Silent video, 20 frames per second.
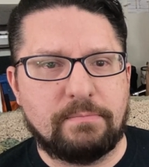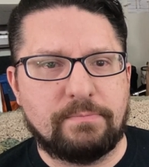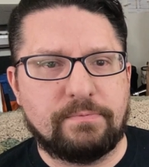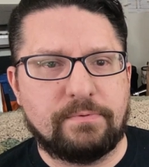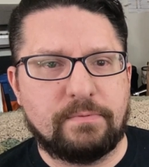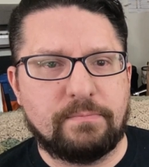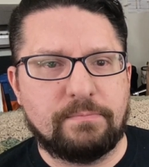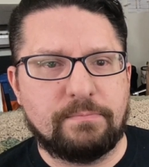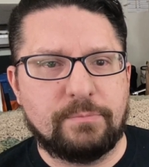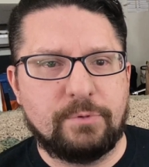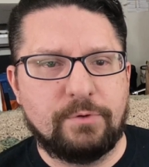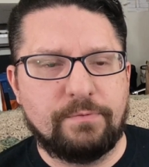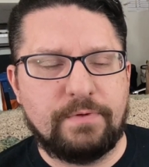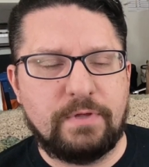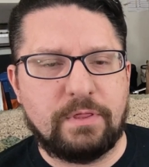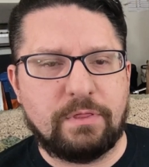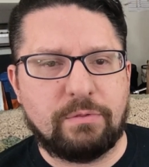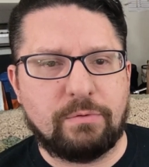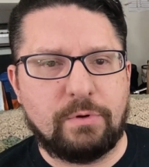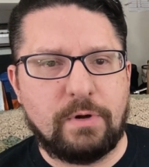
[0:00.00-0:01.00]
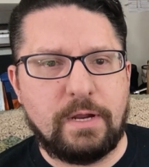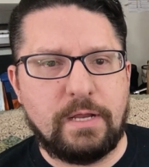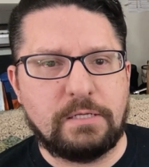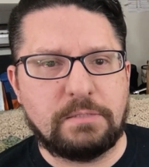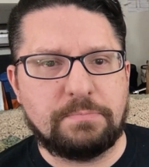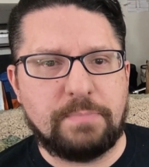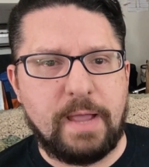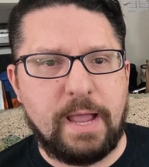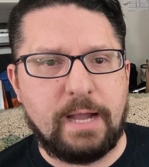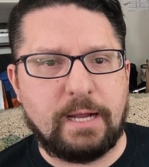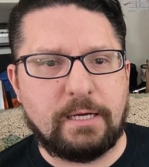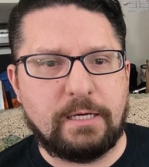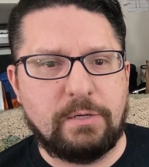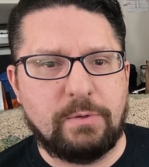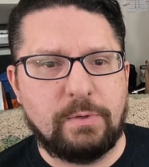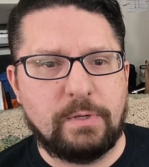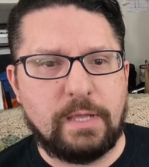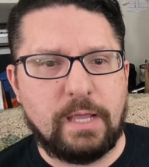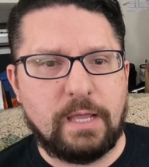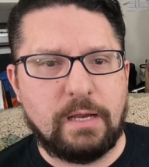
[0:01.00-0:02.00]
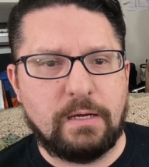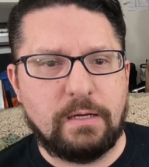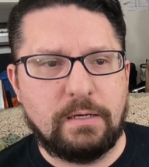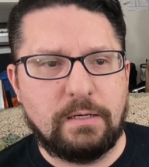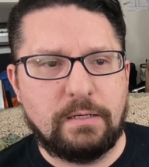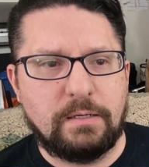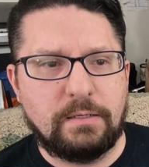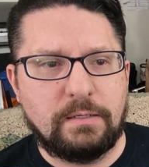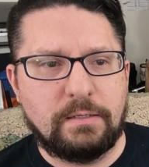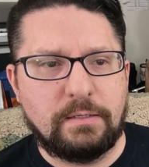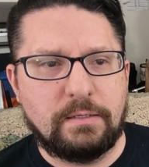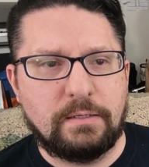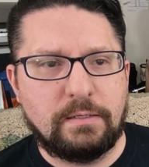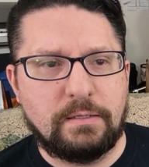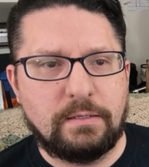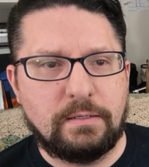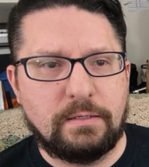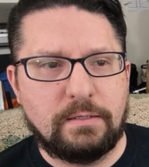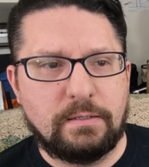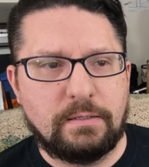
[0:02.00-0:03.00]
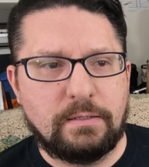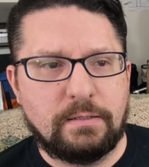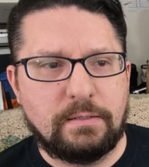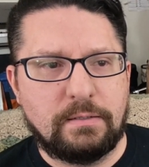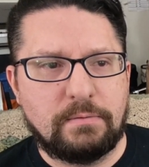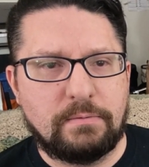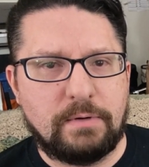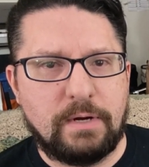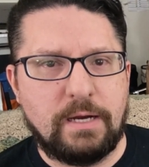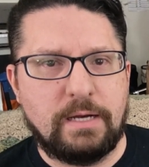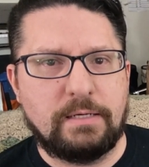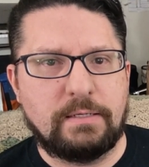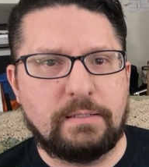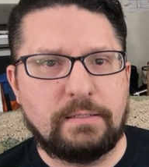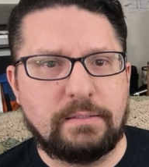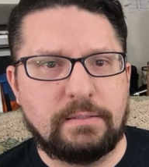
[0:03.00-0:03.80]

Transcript: from movie 3 is backing you again. Right?